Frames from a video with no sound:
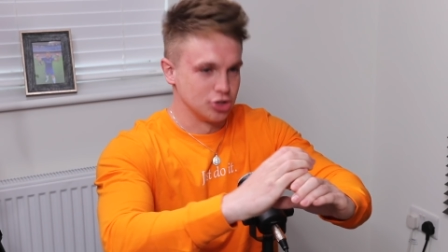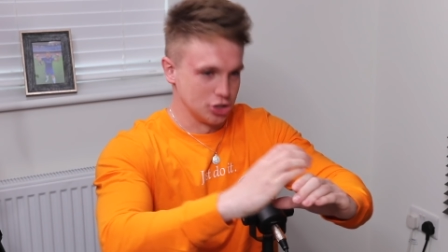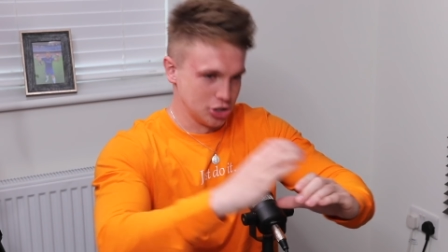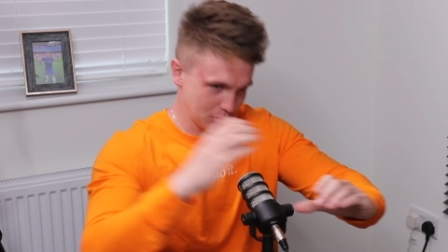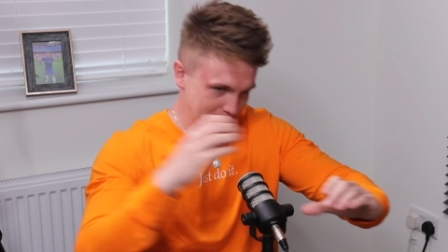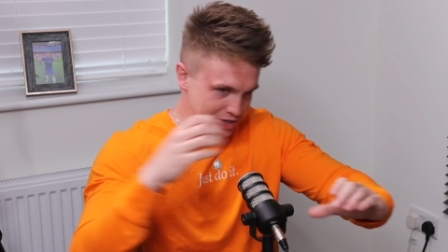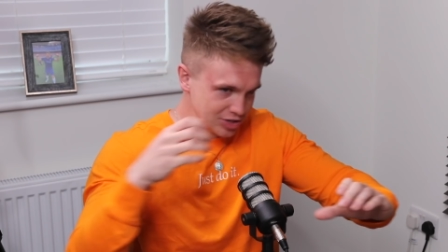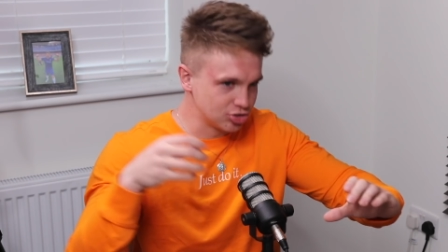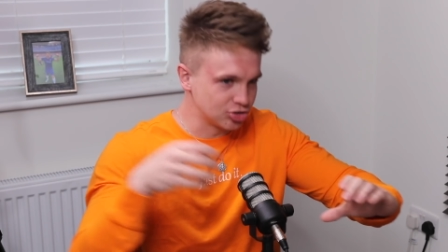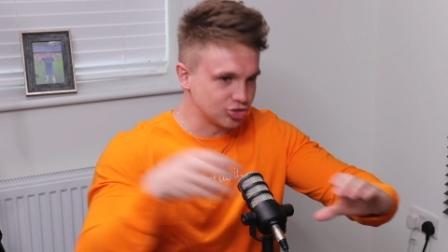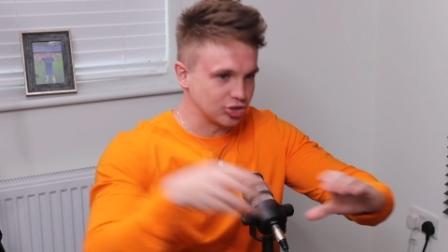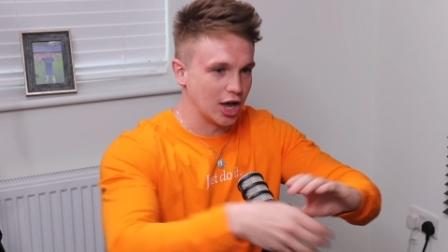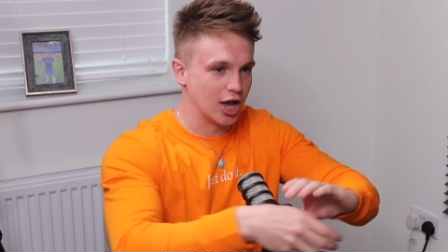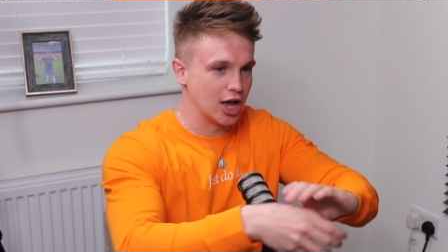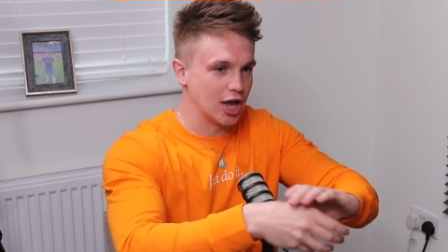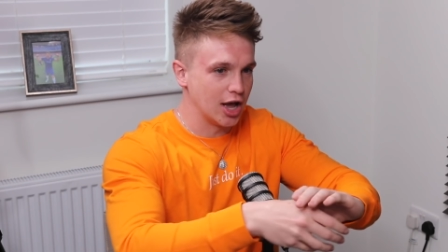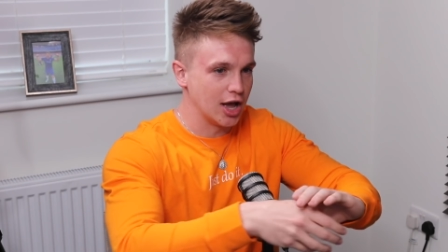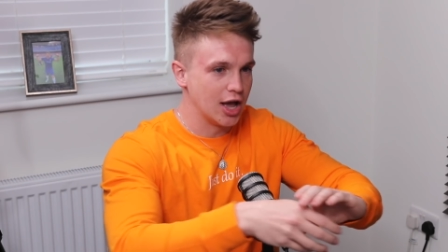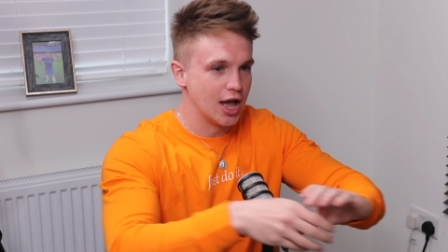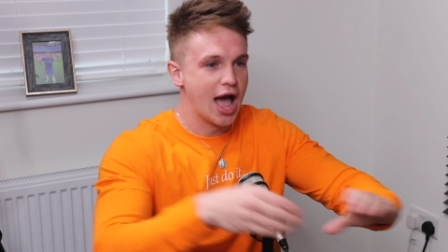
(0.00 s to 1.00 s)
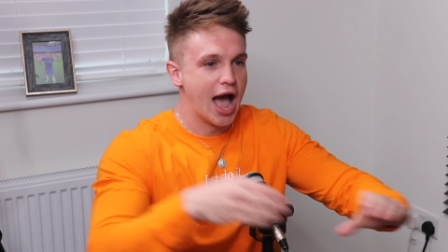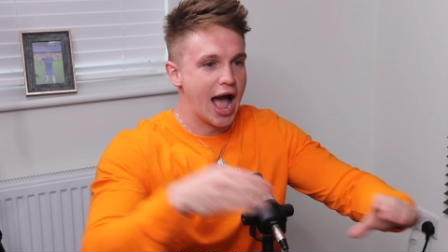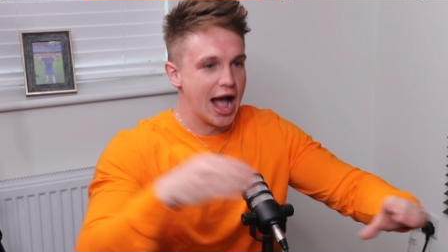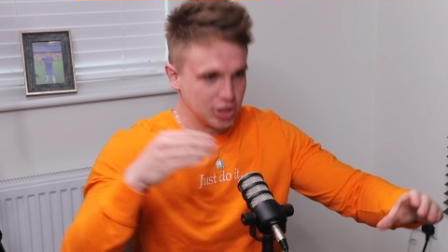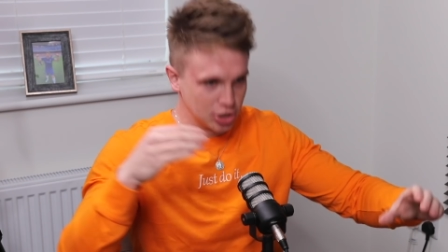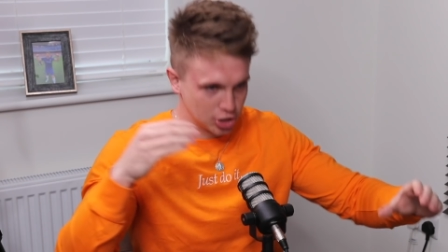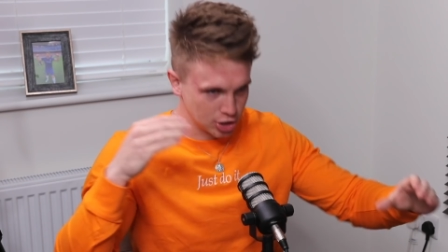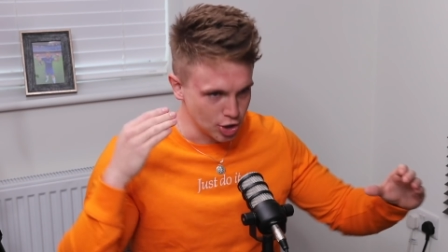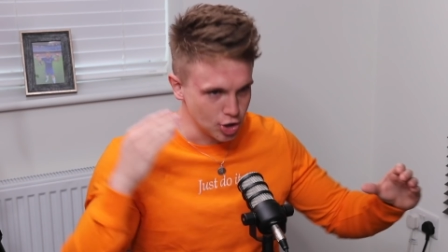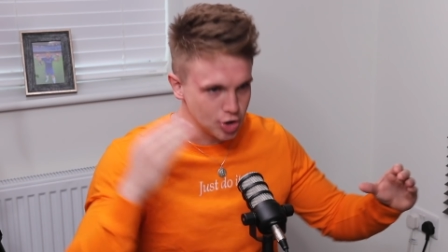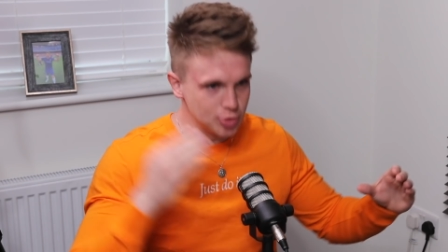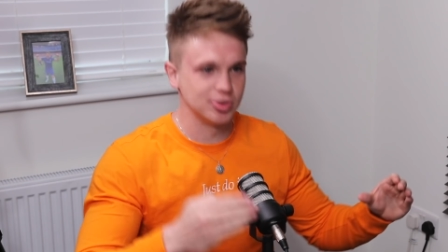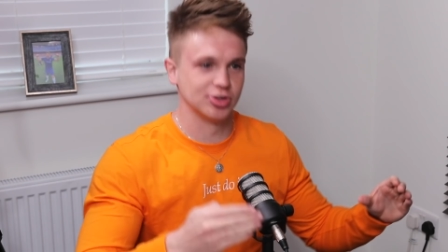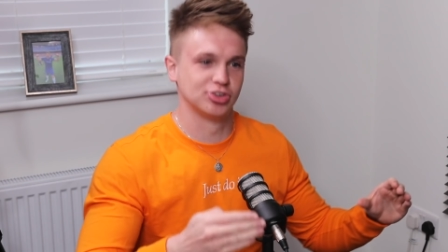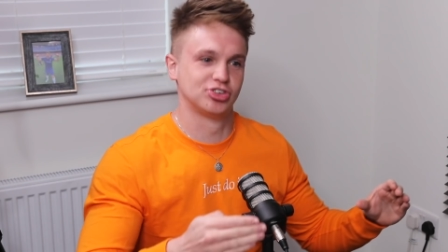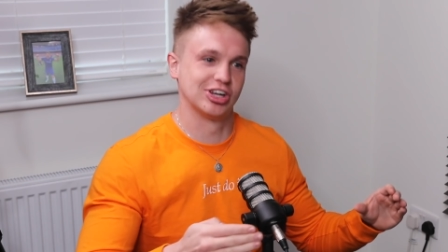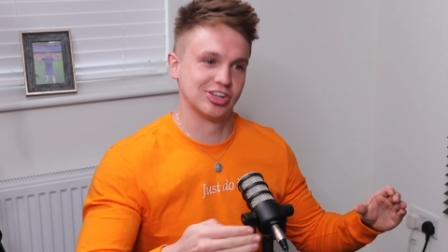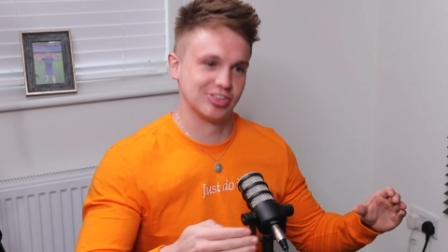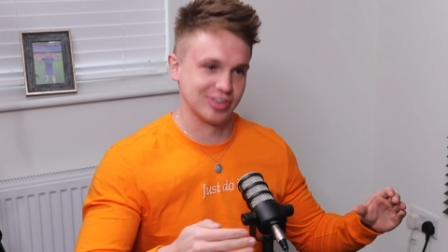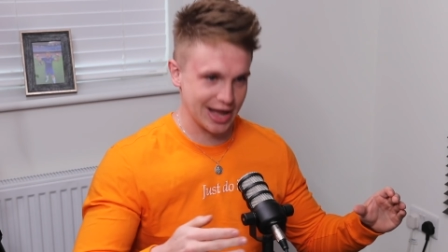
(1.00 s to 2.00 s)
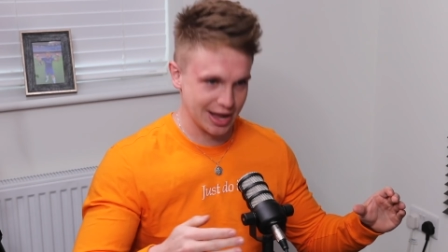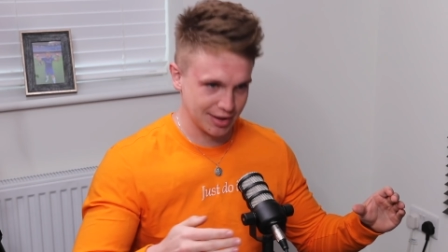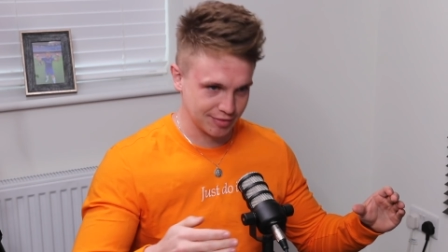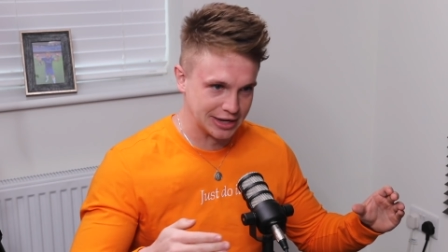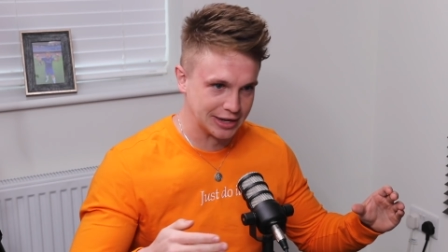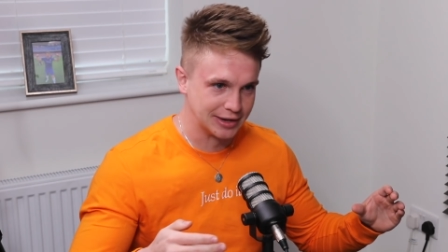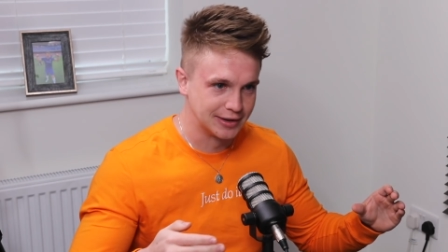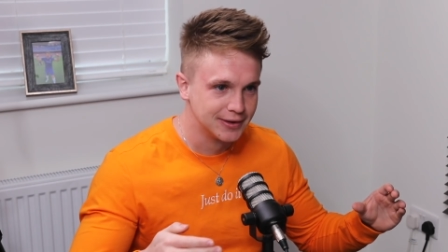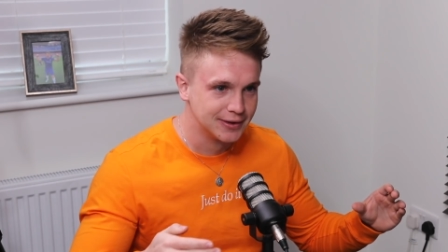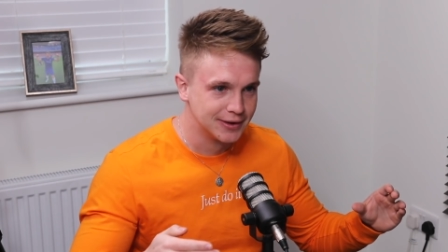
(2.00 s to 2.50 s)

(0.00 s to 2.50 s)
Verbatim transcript: that you insert and you lube the shit out of it,